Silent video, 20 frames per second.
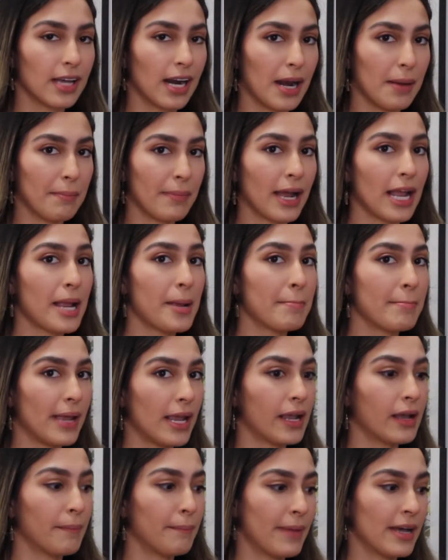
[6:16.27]
that I might
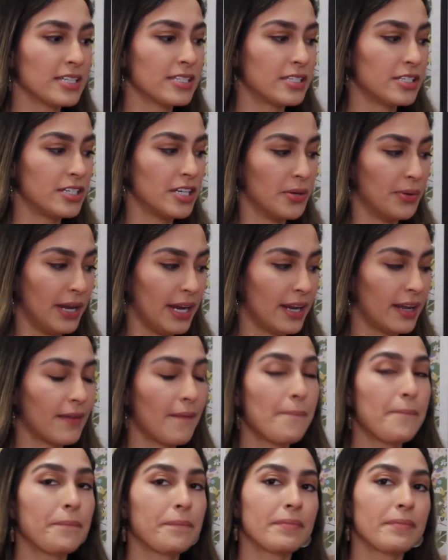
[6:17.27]
make a mess doing.